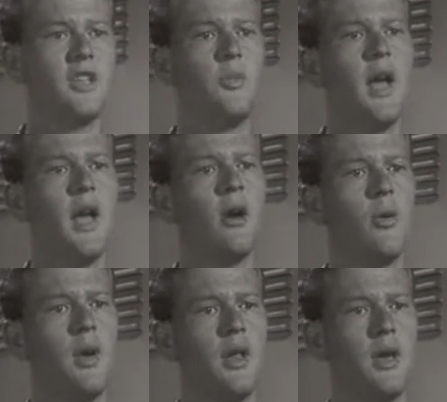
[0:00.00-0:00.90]
So why ask me?
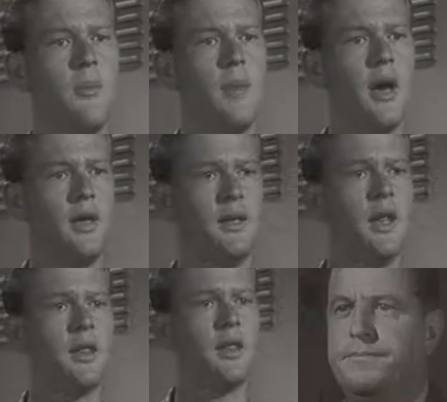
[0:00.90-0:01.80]
I don't know anything about
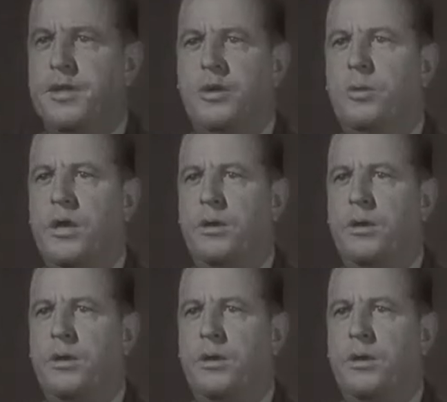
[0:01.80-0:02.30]
it. Nothing.